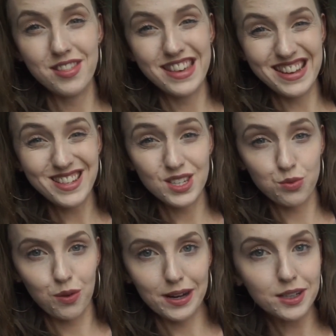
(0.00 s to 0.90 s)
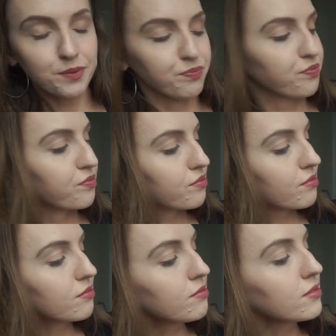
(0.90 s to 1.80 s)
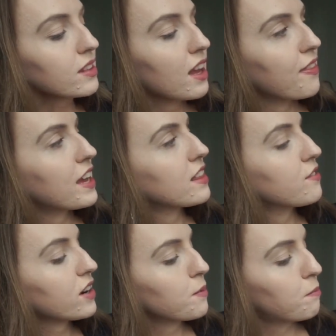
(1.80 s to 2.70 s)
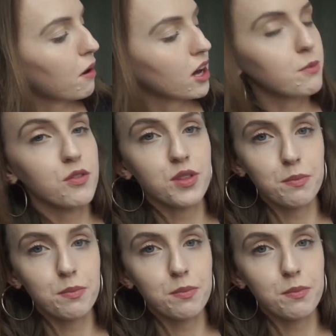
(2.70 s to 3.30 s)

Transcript: these as well. And then at the very bottom of the